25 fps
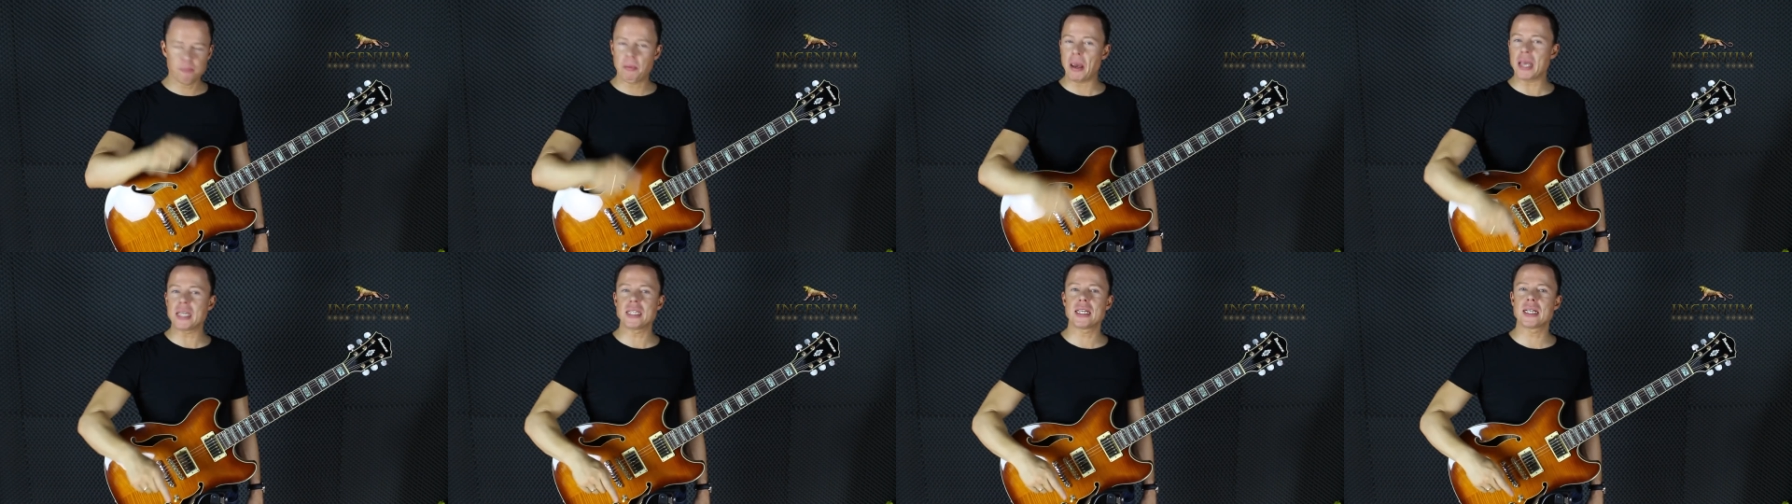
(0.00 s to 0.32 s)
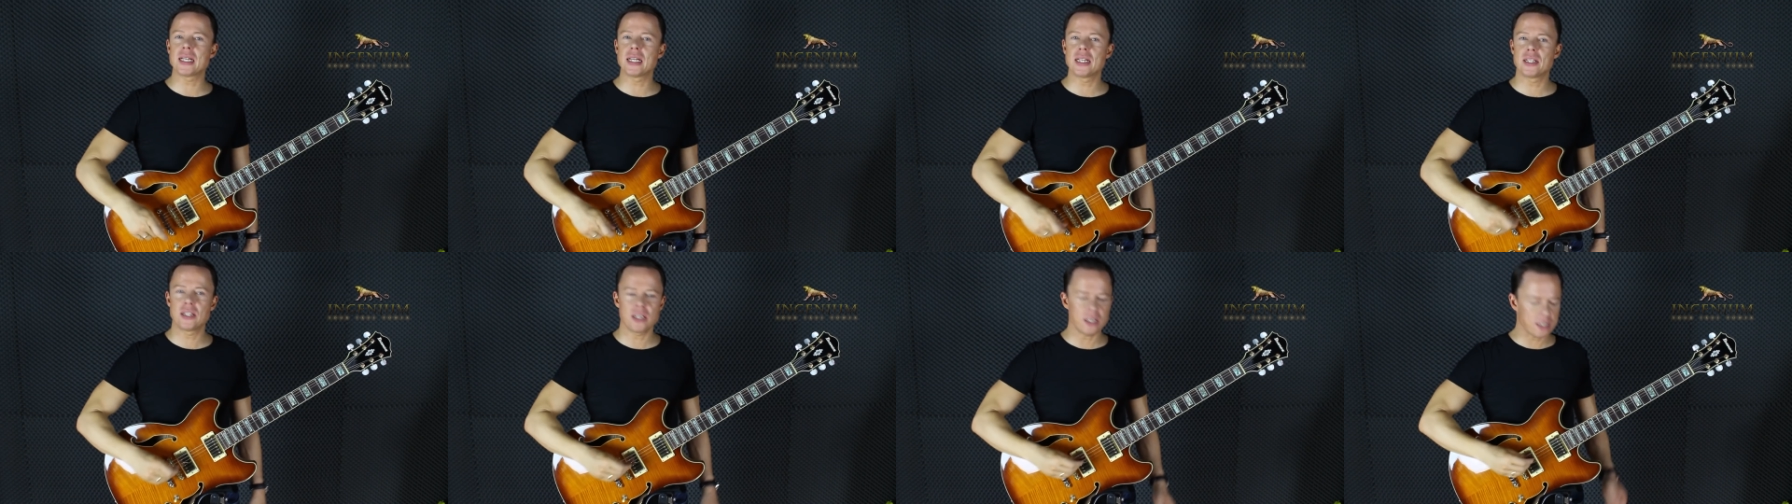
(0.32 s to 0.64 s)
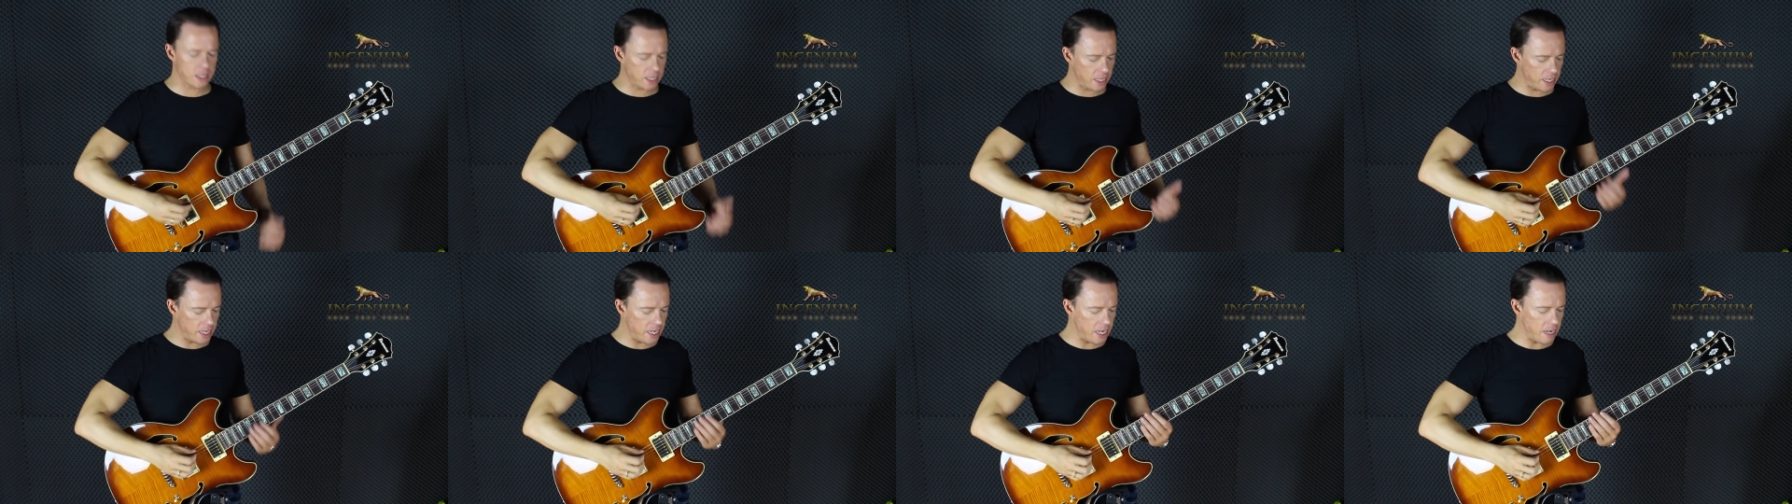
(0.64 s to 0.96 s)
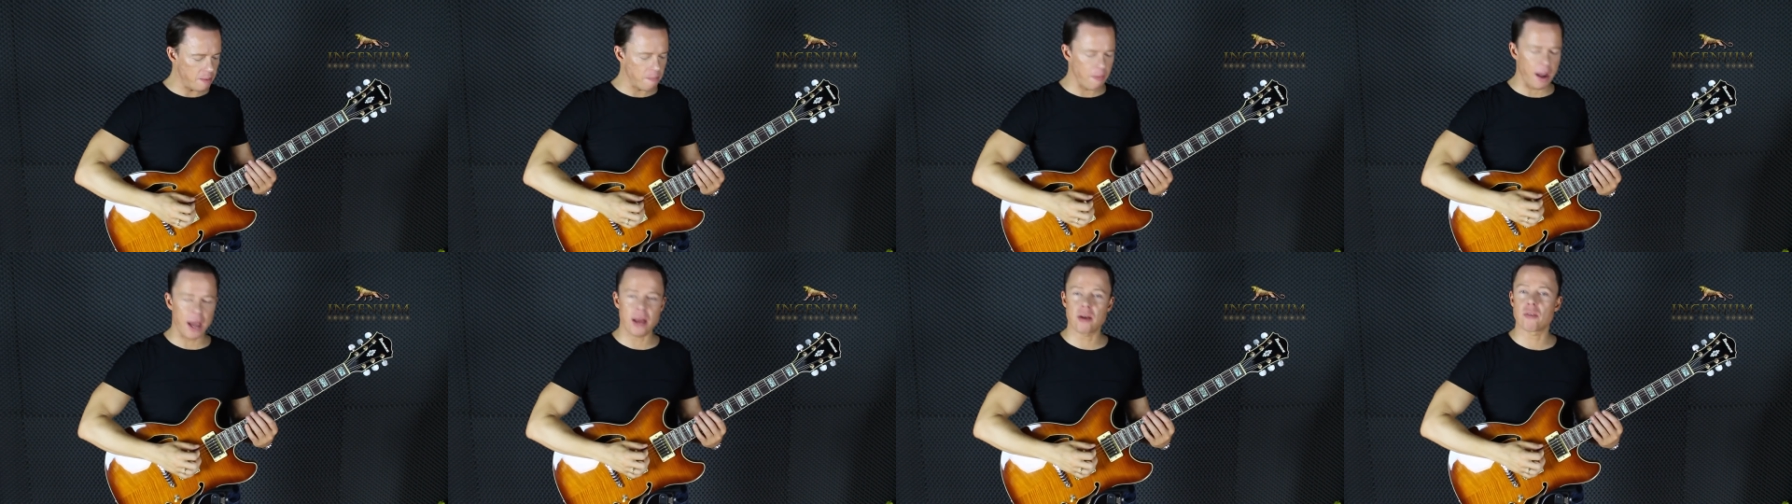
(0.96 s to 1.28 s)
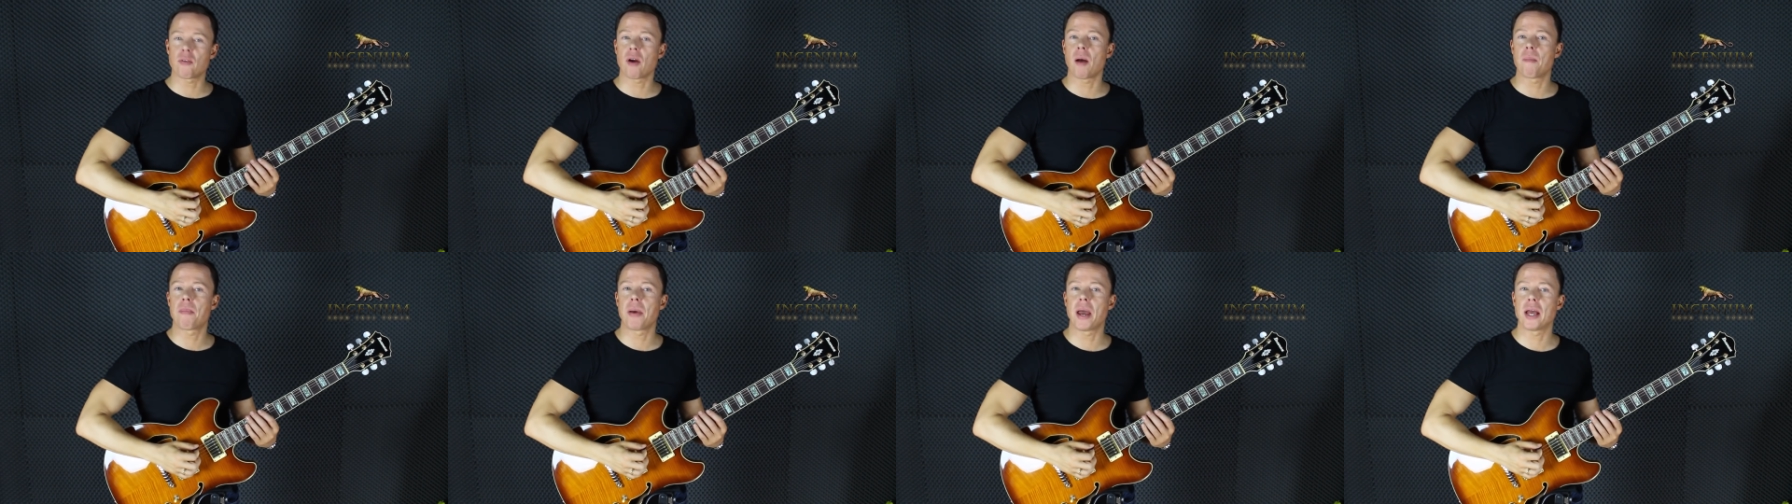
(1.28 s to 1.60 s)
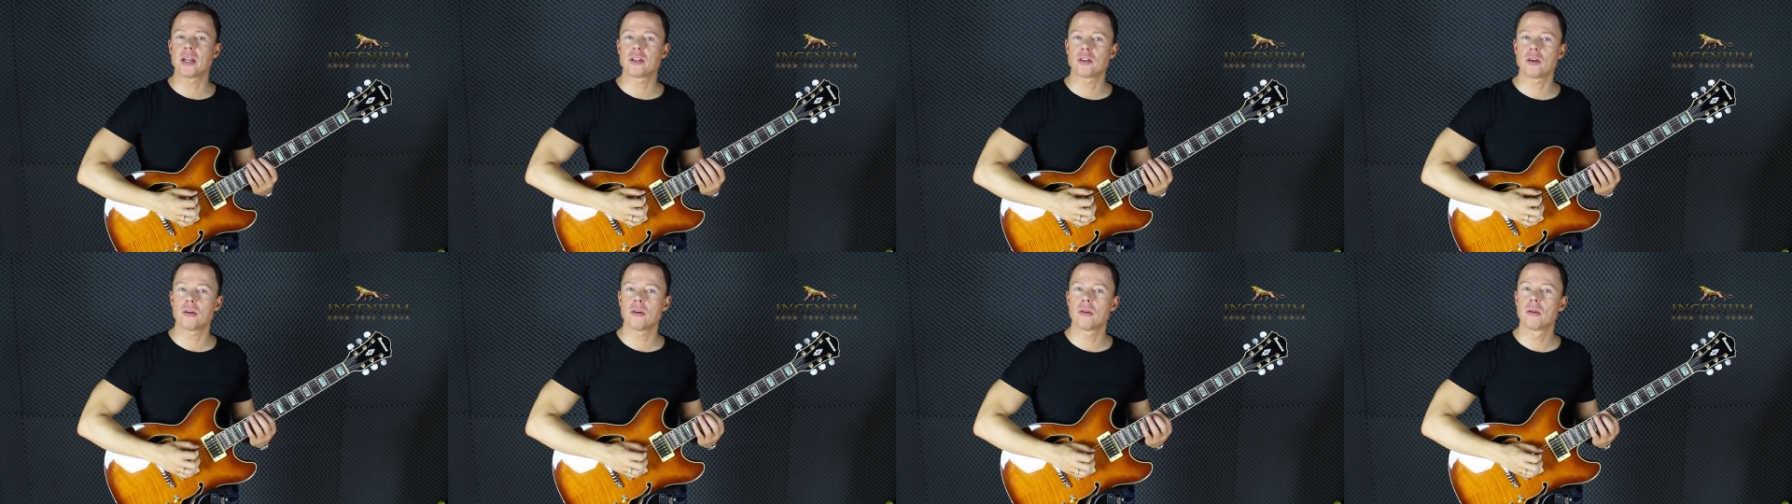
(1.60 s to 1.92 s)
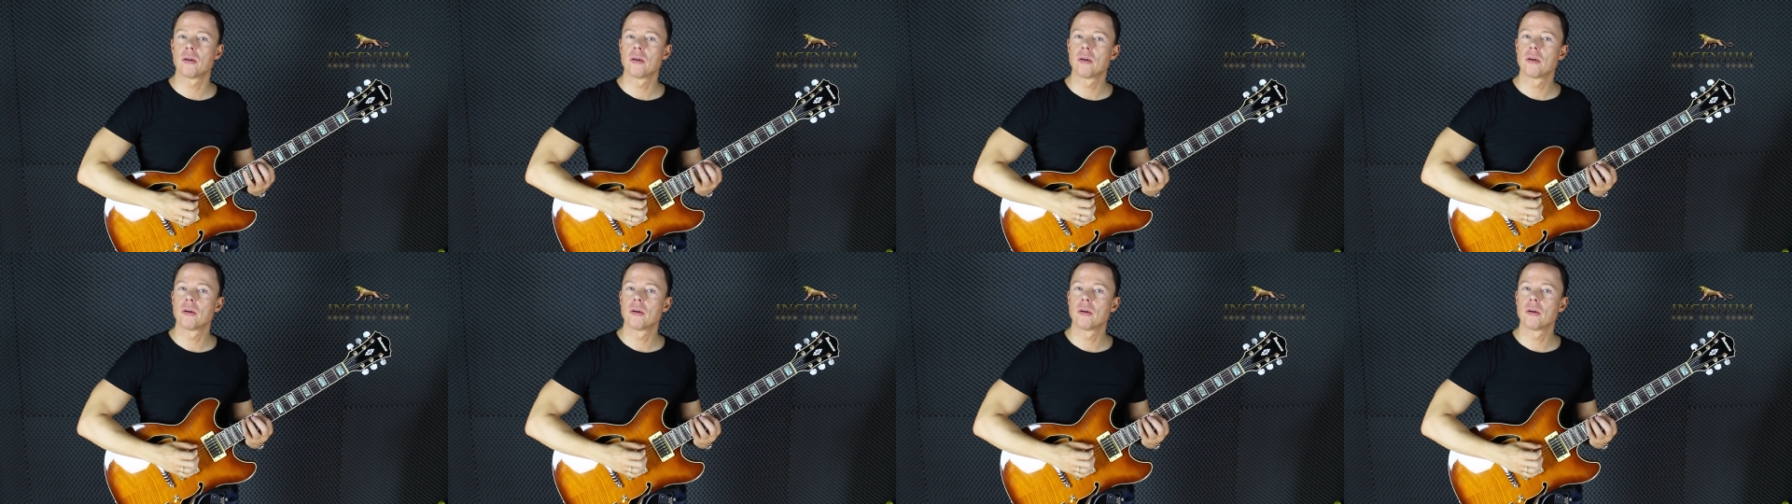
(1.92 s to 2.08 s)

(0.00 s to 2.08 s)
basically just an E minor arpeggio